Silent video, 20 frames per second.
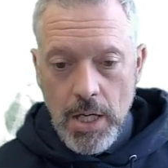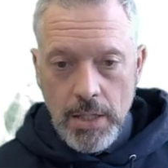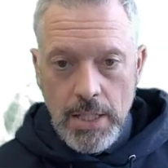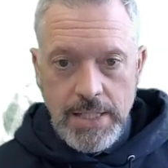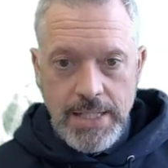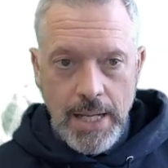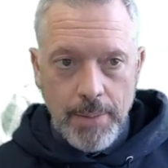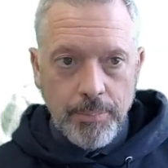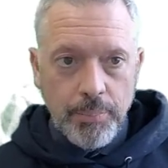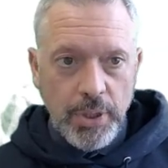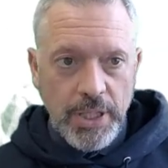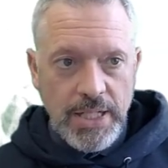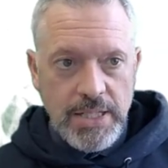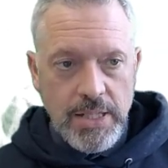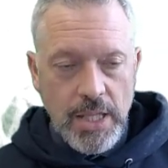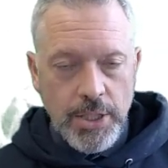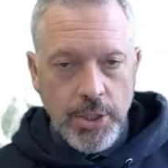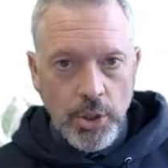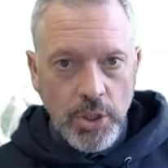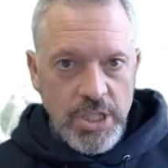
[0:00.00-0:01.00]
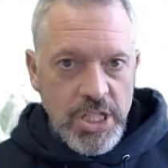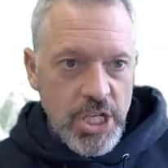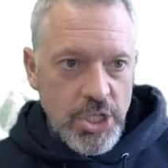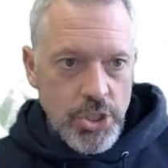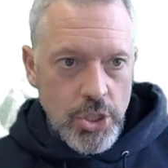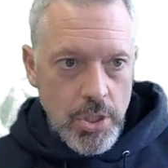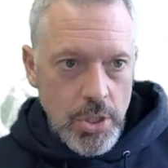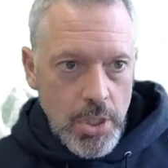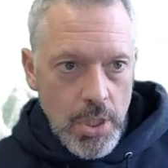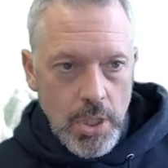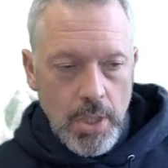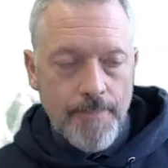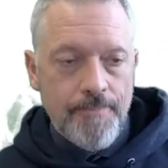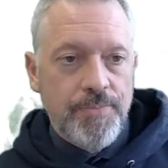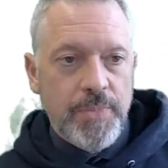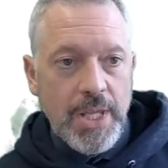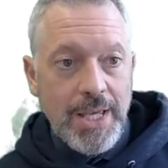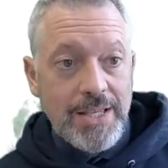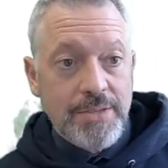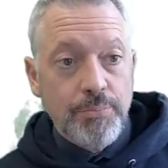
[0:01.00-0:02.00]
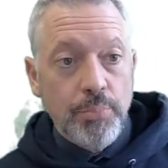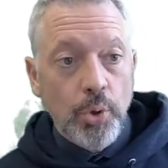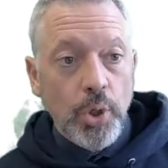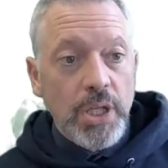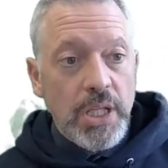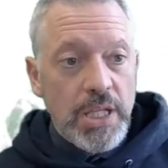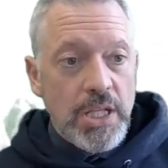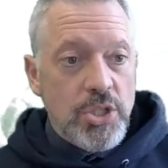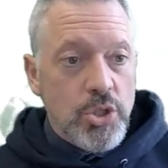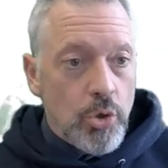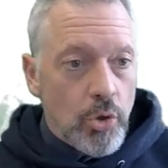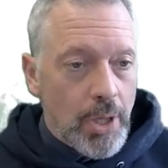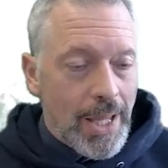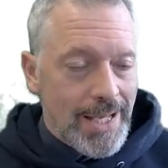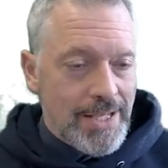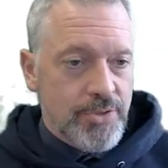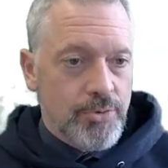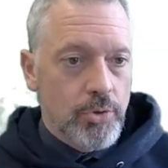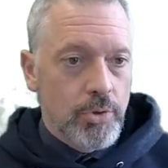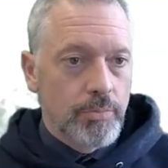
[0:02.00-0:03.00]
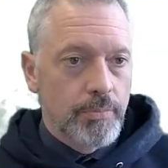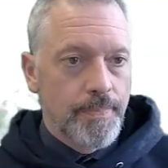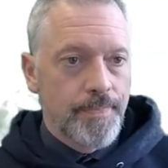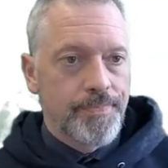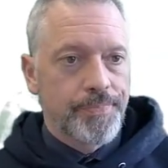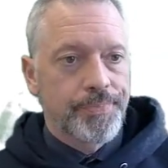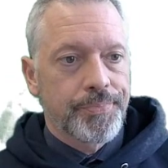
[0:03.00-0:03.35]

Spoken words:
the template that your teacher has put into classroom.